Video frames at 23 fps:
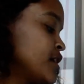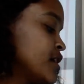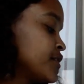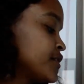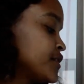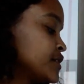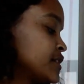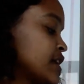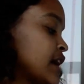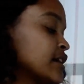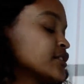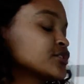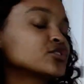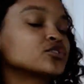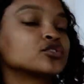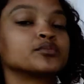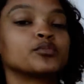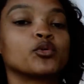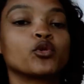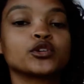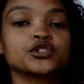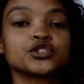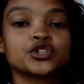National
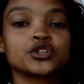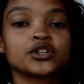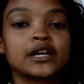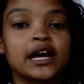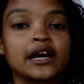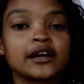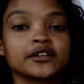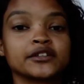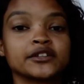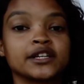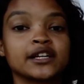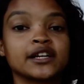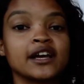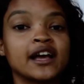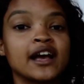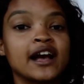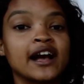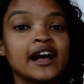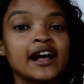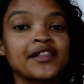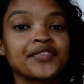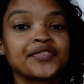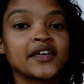Portrait Gallery,
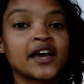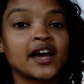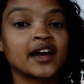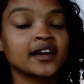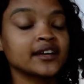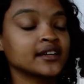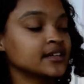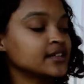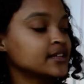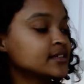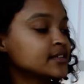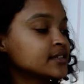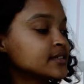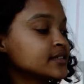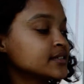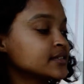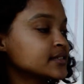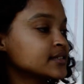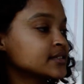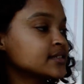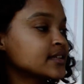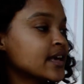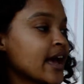and that
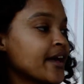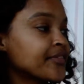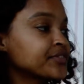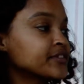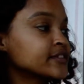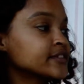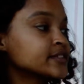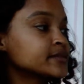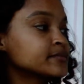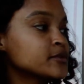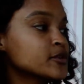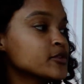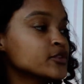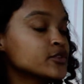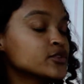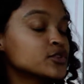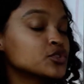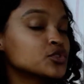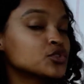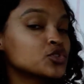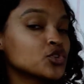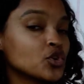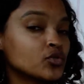is at the
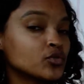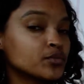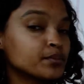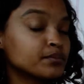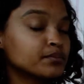Smithsonian.